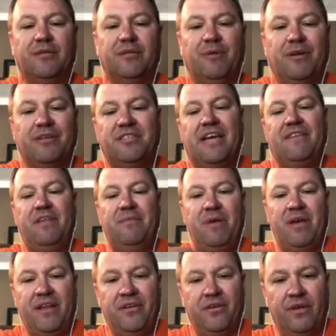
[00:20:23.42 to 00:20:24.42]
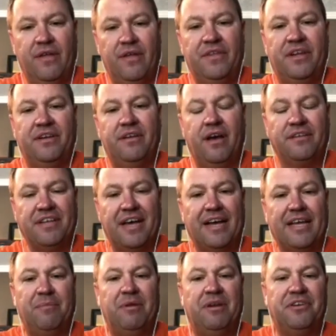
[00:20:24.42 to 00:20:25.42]
about, safety manual and then a
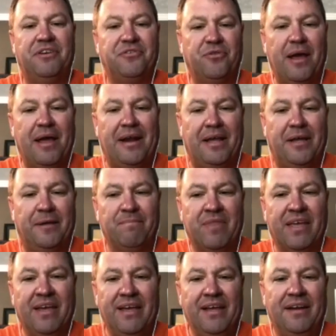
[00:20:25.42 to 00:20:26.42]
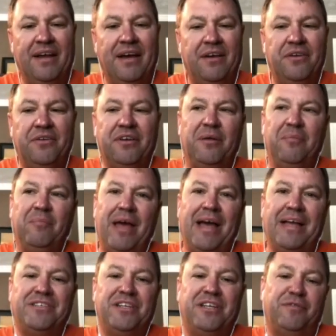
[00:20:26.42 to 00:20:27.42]
documented training. Now you can
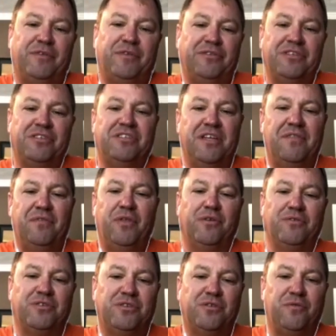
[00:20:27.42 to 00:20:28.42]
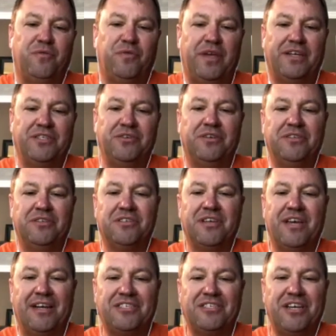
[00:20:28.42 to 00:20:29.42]
imagine if you just did those two things, you could just
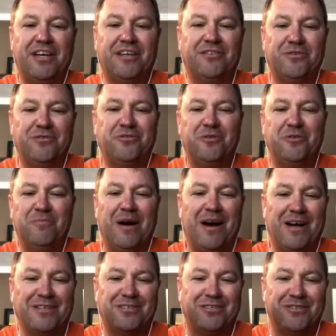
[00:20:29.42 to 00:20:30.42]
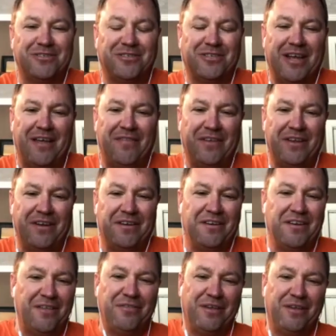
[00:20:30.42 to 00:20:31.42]
kind of check those two boxes, and then
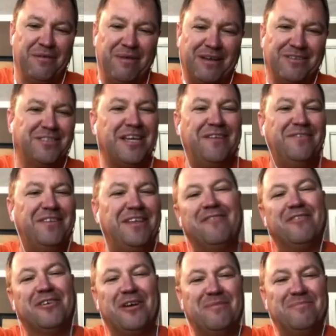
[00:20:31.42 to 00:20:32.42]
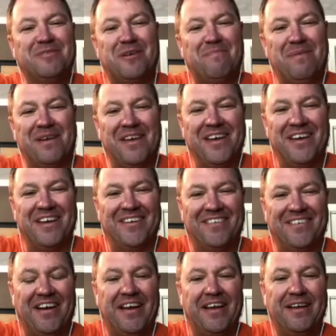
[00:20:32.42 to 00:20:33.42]
nothing about safety ever comes up again,
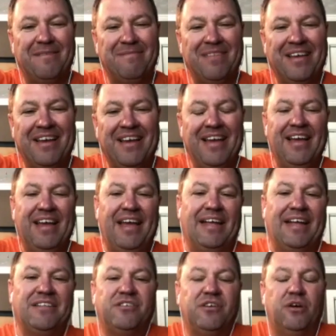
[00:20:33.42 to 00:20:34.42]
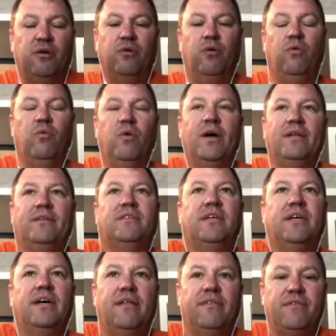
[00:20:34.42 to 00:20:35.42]
right? yeah. And so what
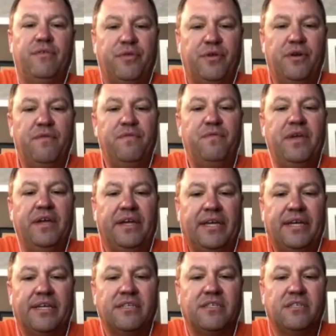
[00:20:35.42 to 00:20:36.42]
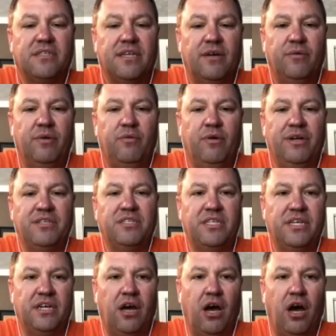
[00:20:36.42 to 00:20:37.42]
uh, the third thing is is that we want to see
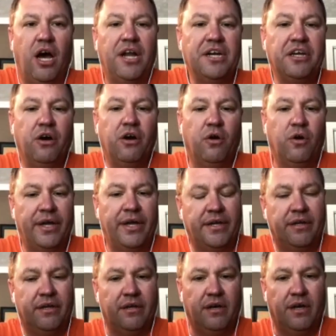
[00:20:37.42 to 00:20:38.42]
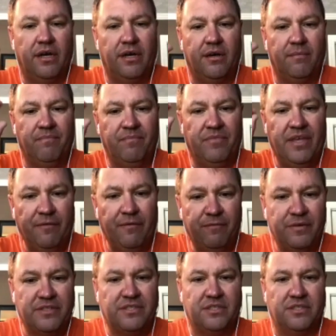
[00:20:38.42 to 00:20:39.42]
an ongoing um,
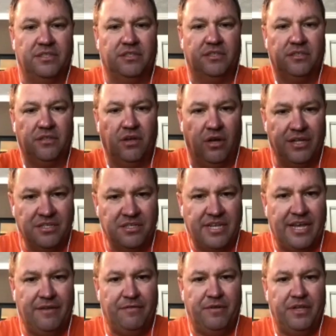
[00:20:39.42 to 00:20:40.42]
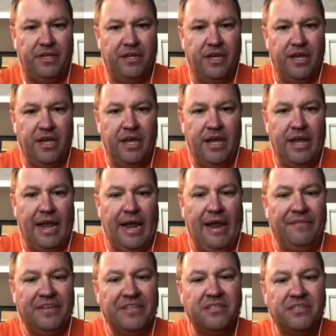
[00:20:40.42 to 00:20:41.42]
emphasis on safety, and
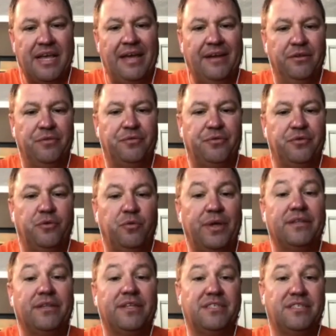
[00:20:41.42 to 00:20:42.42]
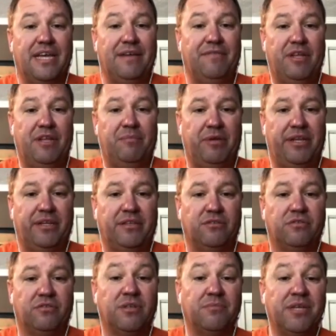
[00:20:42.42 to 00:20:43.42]
this is handled through weekly safety meetings, or
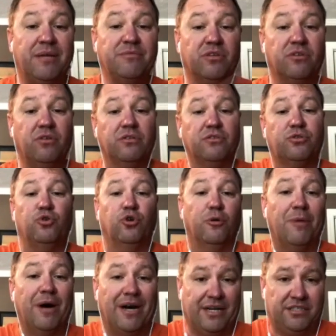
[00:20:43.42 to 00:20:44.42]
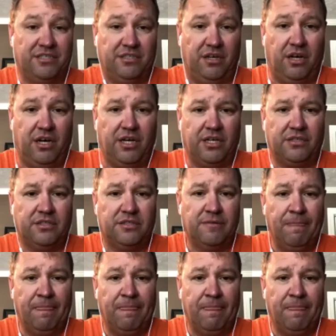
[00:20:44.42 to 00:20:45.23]
sometimes they're called toolbox talks,